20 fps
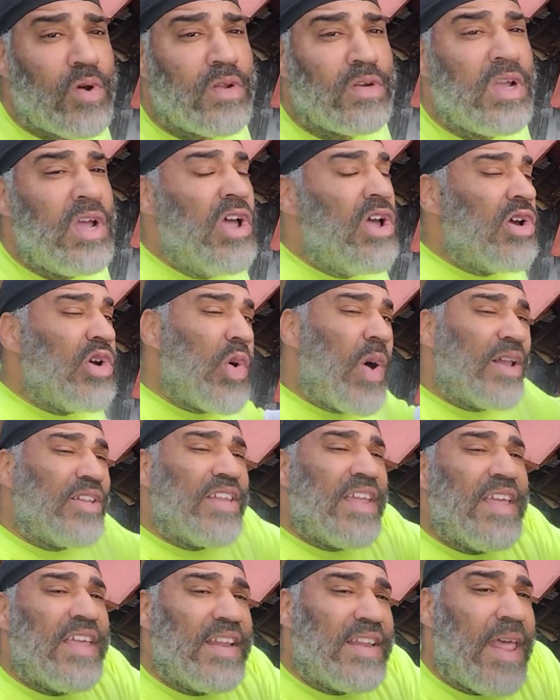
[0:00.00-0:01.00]
Go out there and get
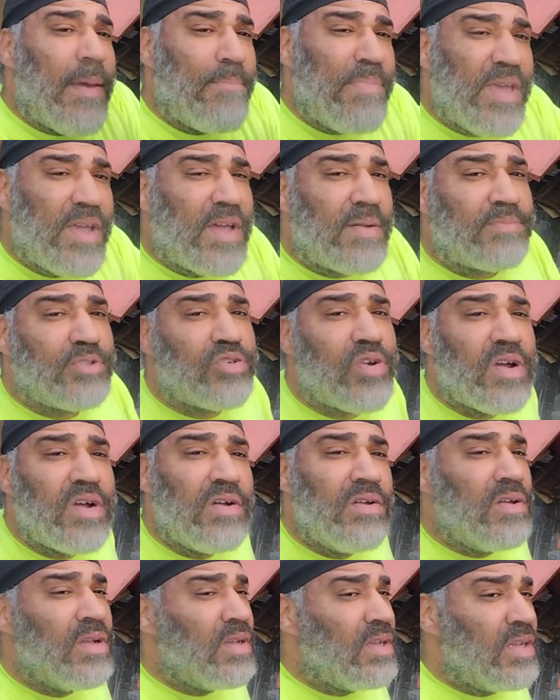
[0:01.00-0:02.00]
that pickup truck.
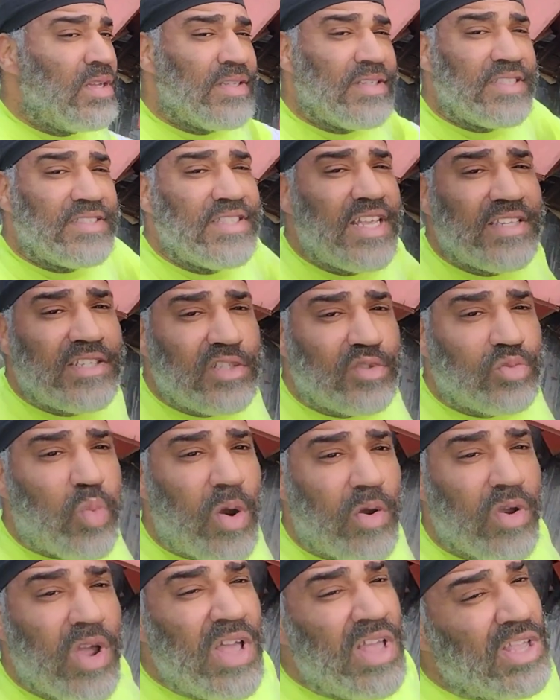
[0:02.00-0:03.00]
Let's get this work.
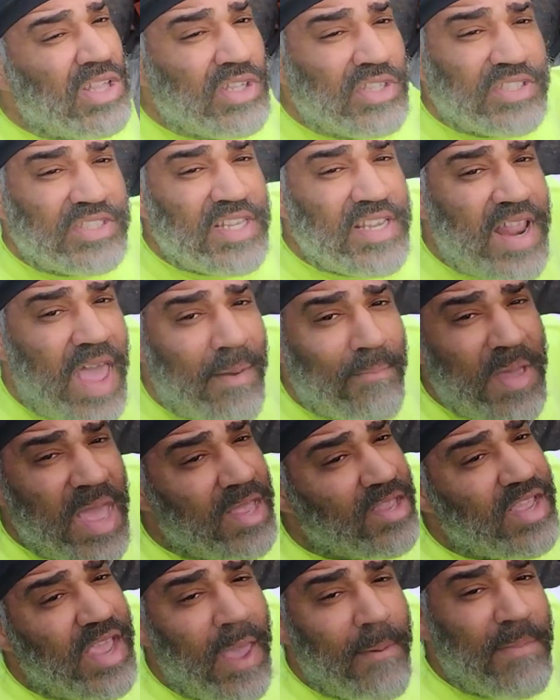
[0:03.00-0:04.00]
You see that, man? You can't
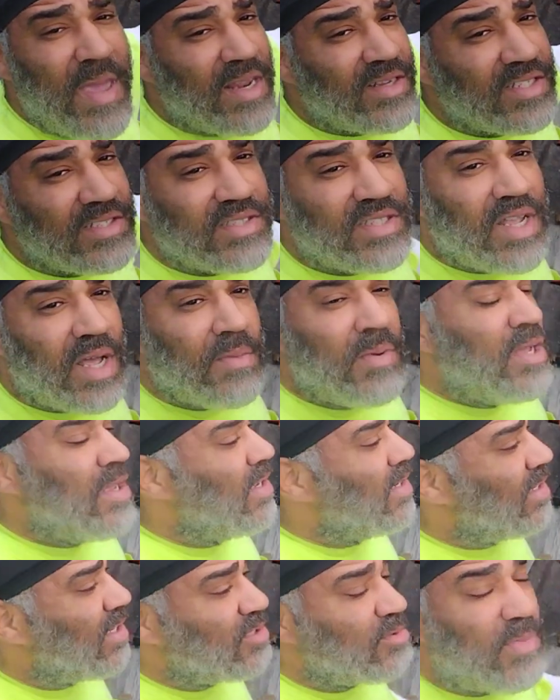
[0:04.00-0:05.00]
make this up. That was
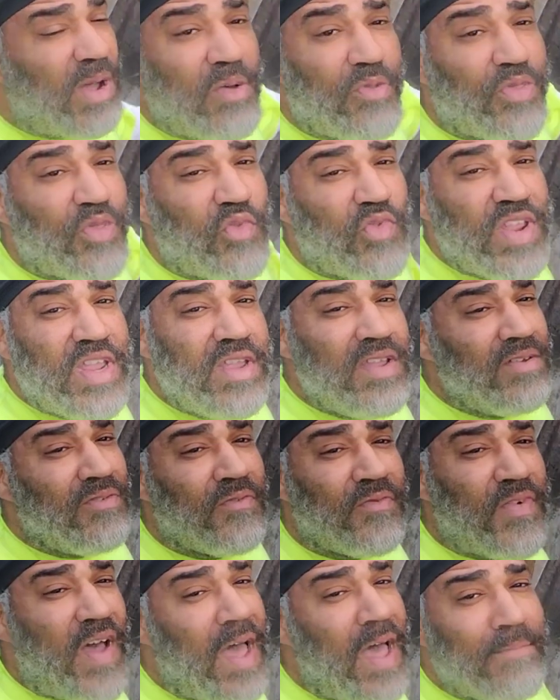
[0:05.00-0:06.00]
about 3-5
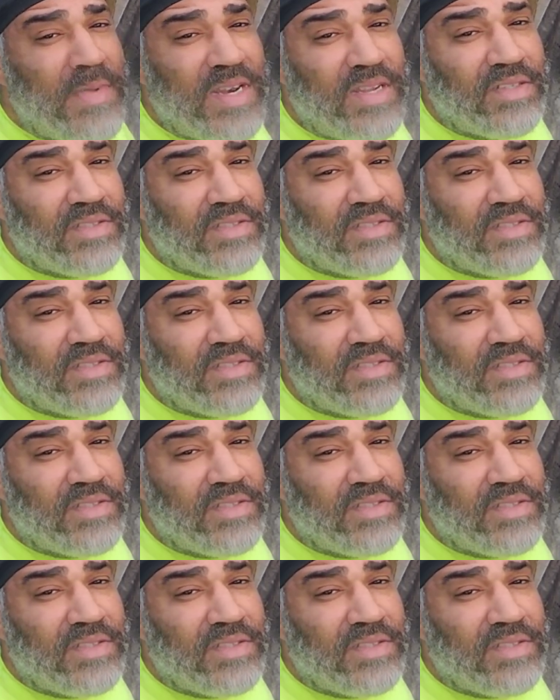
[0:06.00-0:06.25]
minutes.